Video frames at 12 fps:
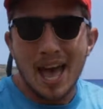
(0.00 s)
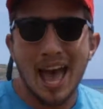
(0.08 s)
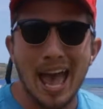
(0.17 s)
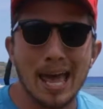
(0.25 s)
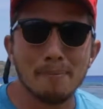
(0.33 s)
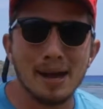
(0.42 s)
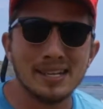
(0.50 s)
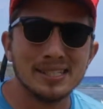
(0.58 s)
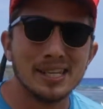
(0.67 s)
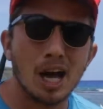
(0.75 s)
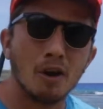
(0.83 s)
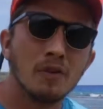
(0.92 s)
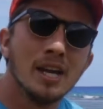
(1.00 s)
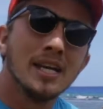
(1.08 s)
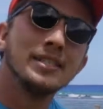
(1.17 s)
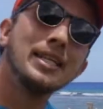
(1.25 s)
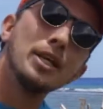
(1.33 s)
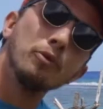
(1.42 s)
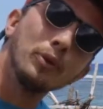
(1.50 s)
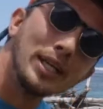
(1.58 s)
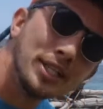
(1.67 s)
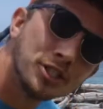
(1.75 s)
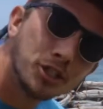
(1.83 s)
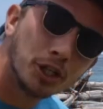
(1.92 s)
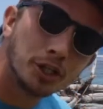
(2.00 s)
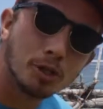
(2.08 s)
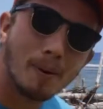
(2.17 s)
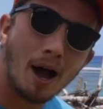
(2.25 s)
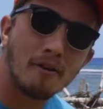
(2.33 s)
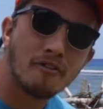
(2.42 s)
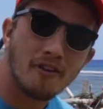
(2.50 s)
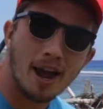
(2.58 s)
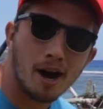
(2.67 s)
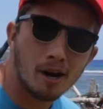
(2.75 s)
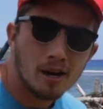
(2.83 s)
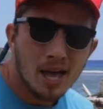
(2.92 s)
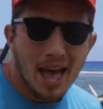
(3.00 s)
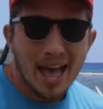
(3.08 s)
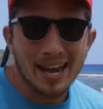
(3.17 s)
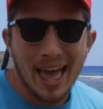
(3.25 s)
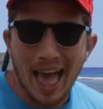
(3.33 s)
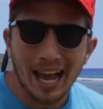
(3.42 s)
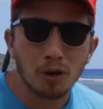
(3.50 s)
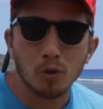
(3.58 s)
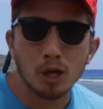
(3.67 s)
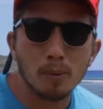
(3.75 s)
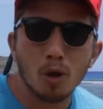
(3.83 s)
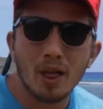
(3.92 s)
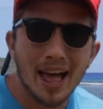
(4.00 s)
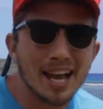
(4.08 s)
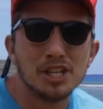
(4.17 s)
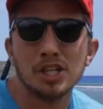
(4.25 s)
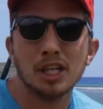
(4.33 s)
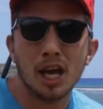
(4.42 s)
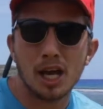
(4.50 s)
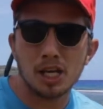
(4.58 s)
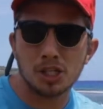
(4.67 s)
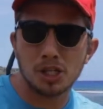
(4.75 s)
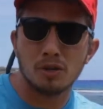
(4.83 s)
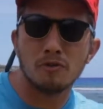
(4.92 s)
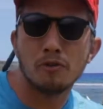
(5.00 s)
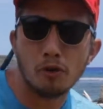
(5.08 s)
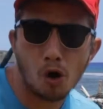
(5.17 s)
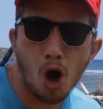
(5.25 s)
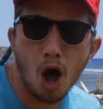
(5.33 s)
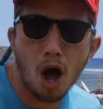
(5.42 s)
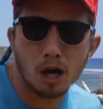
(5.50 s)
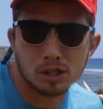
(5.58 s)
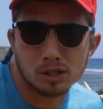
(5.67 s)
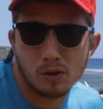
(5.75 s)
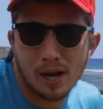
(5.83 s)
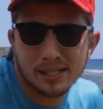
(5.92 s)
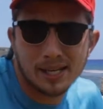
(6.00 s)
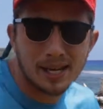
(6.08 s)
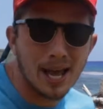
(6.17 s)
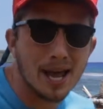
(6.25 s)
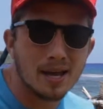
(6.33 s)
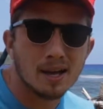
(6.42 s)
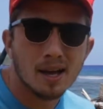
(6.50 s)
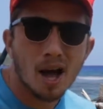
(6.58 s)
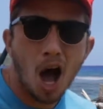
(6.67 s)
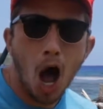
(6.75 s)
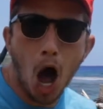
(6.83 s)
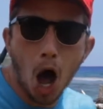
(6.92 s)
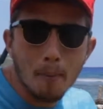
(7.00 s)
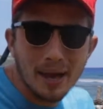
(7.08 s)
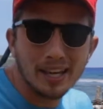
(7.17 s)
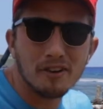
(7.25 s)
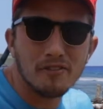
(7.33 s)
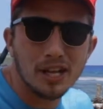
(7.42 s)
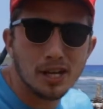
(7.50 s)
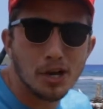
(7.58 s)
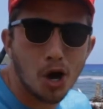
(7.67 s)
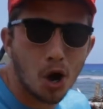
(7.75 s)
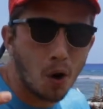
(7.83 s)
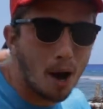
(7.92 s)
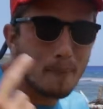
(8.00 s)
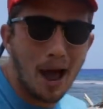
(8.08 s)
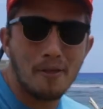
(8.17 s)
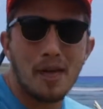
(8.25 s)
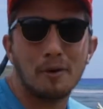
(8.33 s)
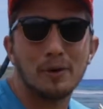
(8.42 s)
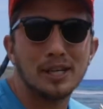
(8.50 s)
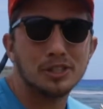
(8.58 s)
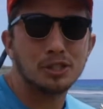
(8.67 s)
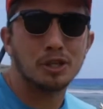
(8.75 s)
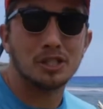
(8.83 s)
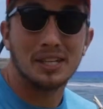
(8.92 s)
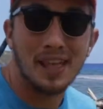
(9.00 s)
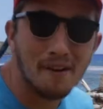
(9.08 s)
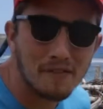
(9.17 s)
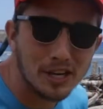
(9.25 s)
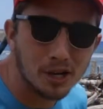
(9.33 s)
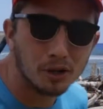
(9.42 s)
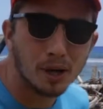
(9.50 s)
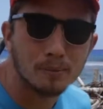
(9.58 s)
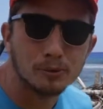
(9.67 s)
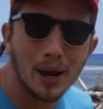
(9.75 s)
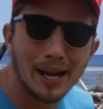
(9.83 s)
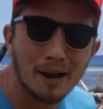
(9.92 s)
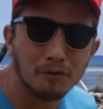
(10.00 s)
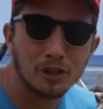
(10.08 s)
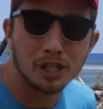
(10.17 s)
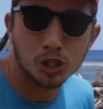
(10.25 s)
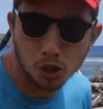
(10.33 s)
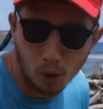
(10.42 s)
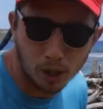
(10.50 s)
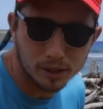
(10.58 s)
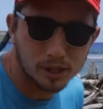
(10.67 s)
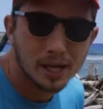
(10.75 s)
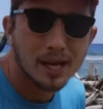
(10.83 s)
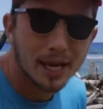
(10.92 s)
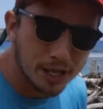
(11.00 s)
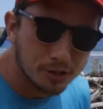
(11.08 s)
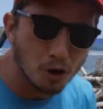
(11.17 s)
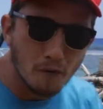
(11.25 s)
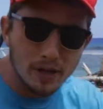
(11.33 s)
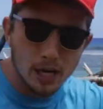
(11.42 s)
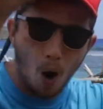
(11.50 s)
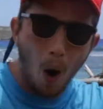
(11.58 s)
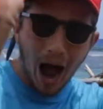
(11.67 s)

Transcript: and myself did research about fair and equitable education for all. So I said, hey, I'll make a video about that research, and that video comes right after this short intro video.